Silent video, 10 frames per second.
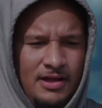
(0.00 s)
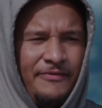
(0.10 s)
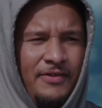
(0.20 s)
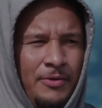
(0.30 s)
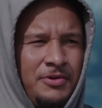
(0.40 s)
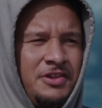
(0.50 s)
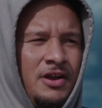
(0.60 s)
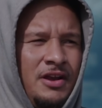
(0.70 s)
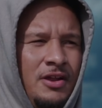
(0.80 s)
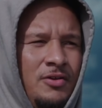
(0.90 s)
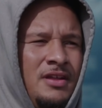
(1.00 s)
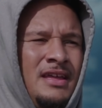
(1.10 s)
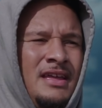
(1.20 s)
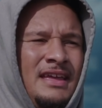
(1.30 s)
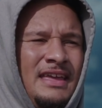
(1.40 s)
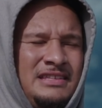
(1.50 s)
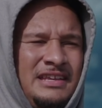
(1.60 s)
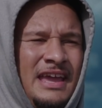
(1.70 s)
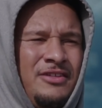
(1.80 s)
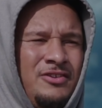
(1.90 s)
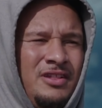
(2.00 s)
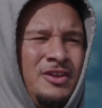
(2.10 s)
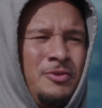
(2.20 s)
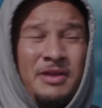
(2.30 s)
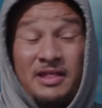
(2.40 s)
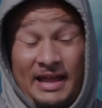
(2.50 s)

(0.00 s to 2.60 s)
I feel like we're starting to you know get together a little bit.